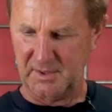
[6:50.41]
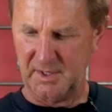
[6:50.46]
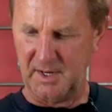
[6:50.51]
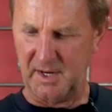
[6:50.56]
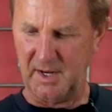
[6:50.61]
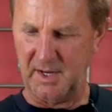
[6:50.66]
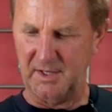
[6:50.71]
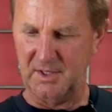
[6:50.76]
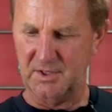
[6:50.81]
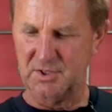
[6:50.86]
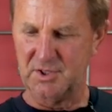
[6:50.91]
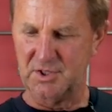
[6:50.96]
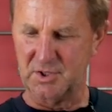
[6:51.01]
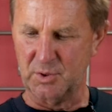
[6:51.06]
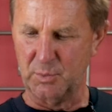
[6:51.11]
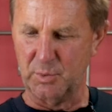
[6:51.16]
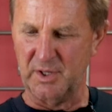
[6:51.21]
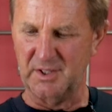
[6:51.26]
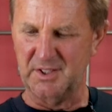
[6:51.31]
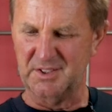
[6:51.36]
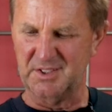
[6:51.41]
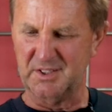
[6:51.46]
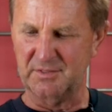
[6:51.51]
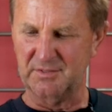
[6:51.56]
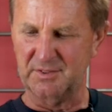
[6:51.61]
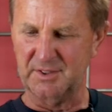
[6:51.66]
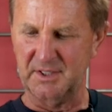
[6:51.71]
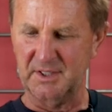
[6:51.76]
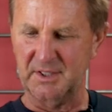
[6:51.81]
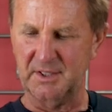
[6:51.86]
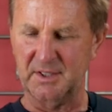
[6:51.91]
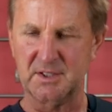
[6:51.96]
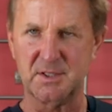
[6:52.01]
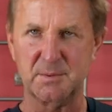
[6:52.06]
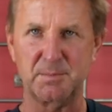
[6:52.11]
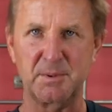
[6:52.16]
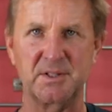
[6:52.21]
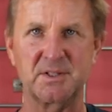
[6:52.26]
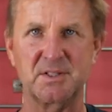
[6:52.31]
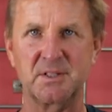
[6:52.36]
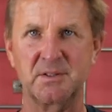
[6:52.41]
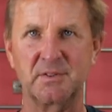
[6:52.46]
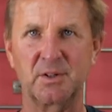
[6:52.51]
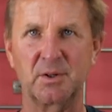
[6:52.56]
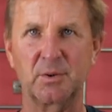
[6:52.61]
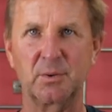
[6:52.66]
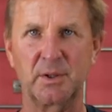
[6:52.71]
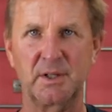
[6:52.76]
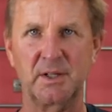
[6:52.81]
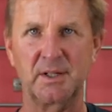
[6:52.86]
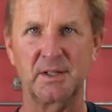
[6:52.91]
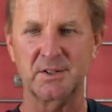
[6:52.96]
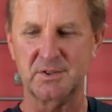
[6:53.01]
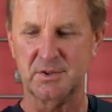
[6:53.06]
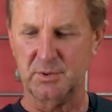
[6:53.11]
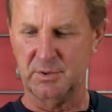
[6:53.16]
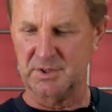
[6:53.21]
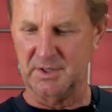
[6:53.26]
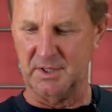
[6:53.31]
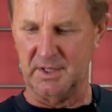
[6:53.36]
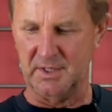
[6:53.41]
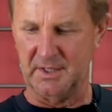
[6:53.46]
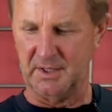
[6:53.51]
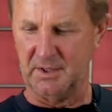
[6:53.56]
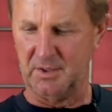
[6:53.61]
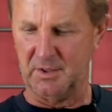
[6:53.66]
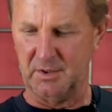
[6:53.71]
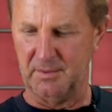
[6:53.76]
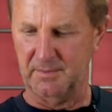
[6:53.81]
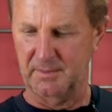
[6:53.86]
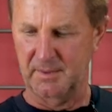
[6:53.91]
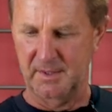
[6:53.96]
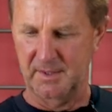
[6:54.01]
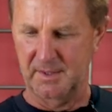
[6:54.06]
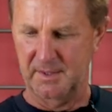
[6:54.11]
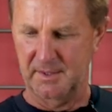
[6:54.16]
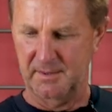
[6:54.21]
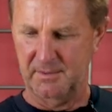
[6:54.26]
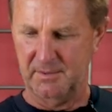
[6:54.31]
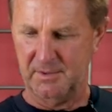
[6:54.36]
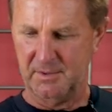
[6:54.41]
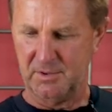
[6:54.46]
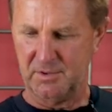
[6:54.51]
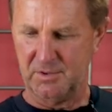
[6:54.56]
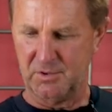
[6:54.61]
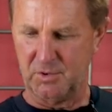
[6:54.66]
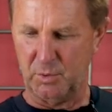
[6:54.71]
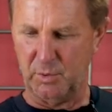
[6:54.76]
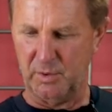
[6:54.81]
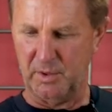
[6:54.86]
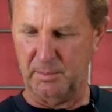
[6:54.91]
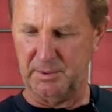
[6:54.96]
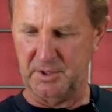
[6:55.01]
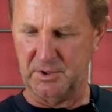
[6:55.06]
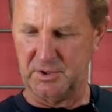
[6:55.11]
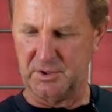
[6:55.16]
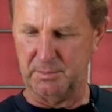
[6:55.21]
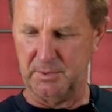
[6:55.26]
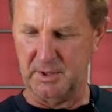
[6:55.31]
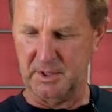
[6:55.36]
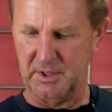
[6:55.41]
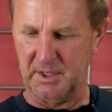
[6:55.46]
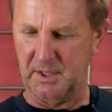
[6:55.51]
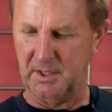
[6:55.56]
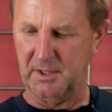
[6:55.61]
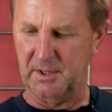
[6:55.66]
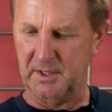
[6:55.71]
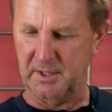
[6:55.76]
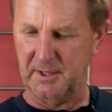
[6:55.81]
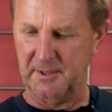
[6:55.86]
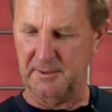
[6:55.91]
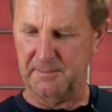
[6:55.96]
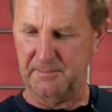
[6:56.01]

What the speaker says: And this is a relatively inexpensive ingredient, so it's not like you're throwing a bunch of money in there.